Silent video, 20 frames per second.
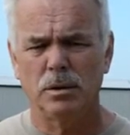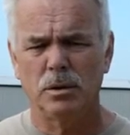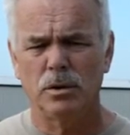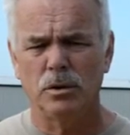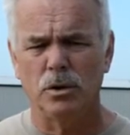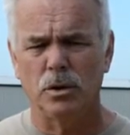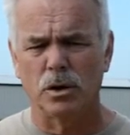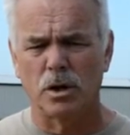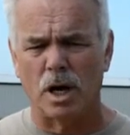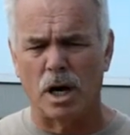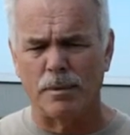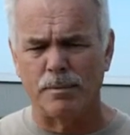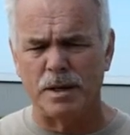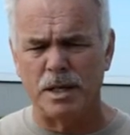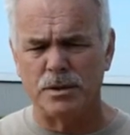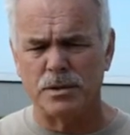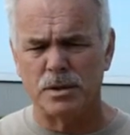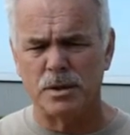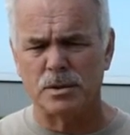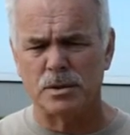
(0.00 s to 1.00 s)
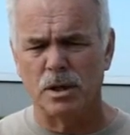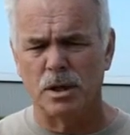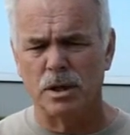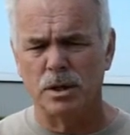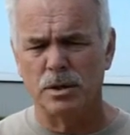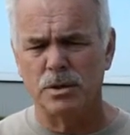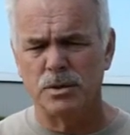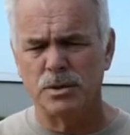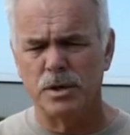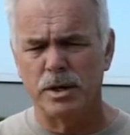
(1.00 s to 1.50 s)
your comments as long
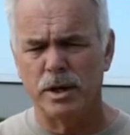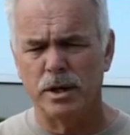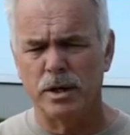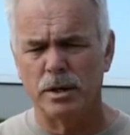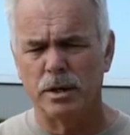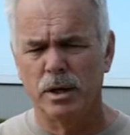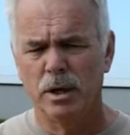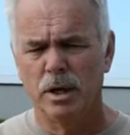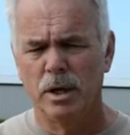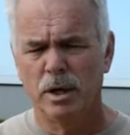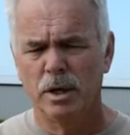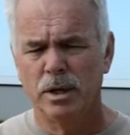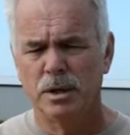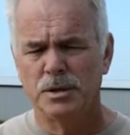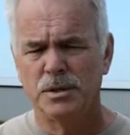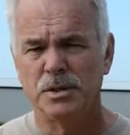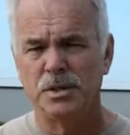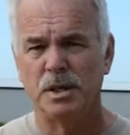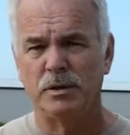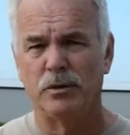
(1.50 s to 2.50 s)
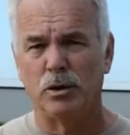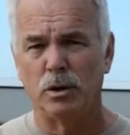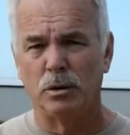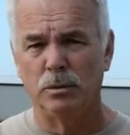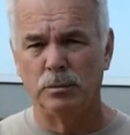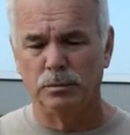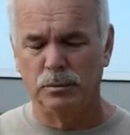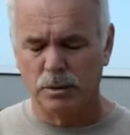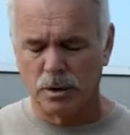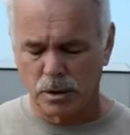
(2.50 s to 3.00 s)
as they're civil.
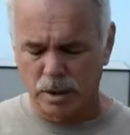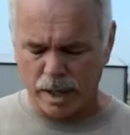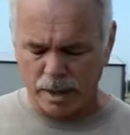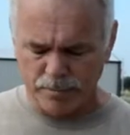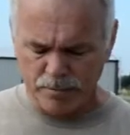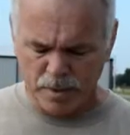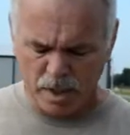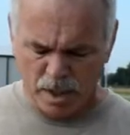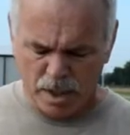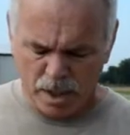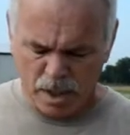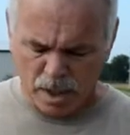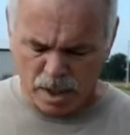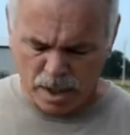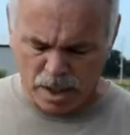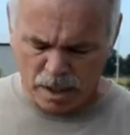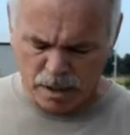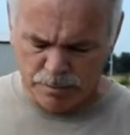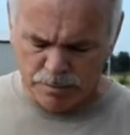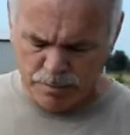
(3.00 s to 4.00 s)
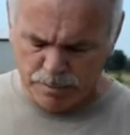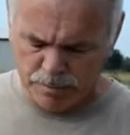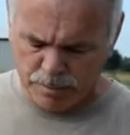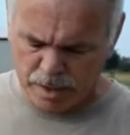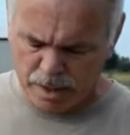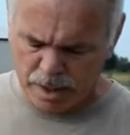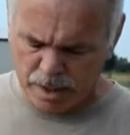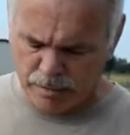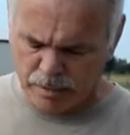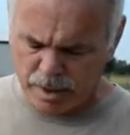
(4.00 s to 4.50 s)
Okay.
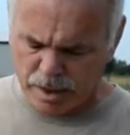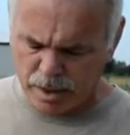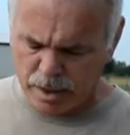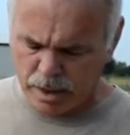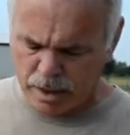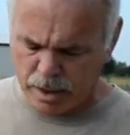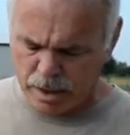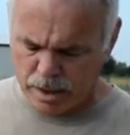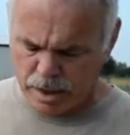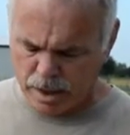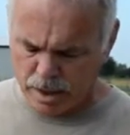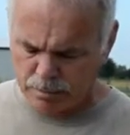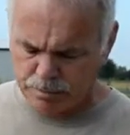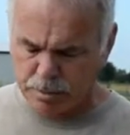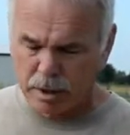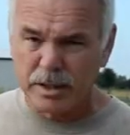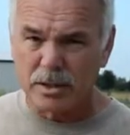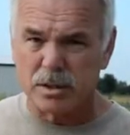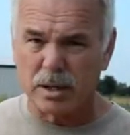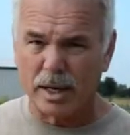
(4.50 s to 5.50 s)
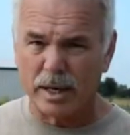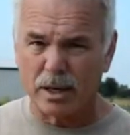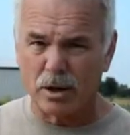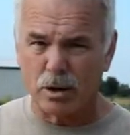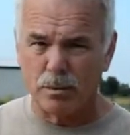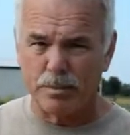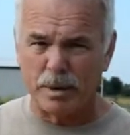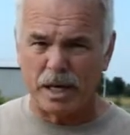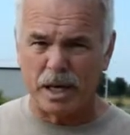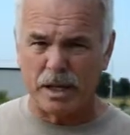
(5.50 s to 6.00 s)
Anyway, please like our
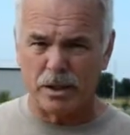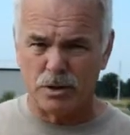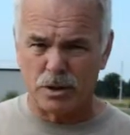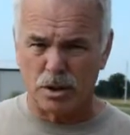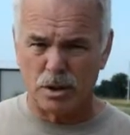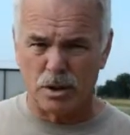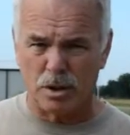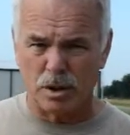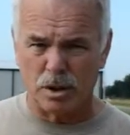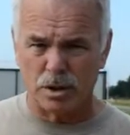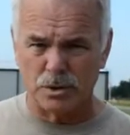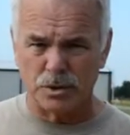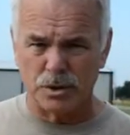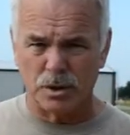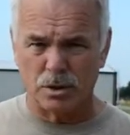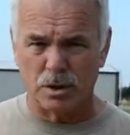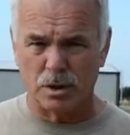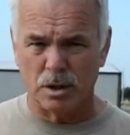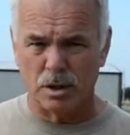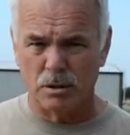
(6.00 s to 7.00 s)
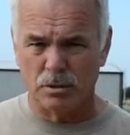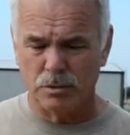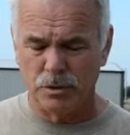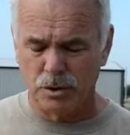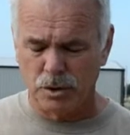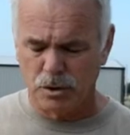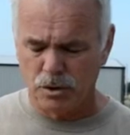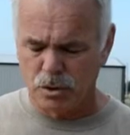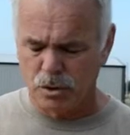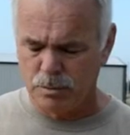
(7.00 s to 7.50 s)
page, also our
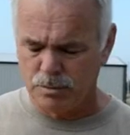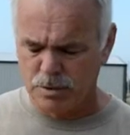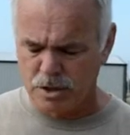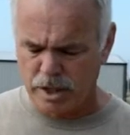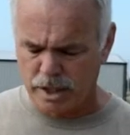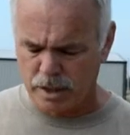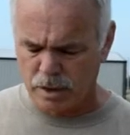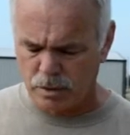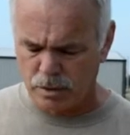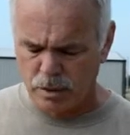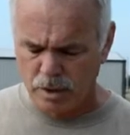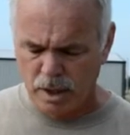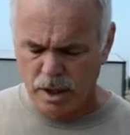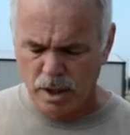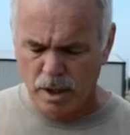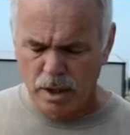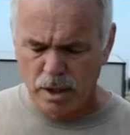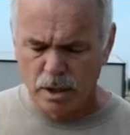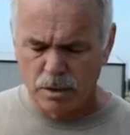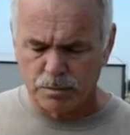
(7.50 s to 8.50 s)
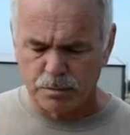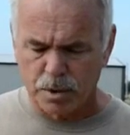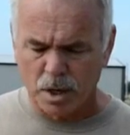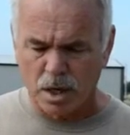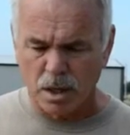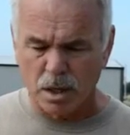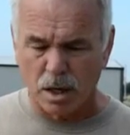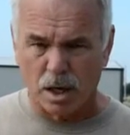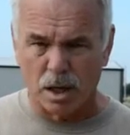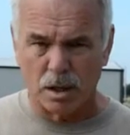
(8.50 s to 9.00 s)
YouTube channel. Prong
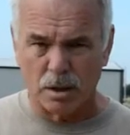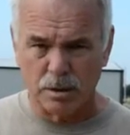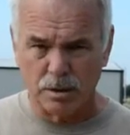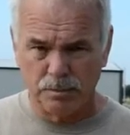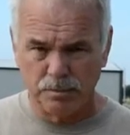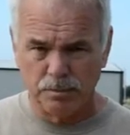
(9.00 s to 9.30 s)
collar,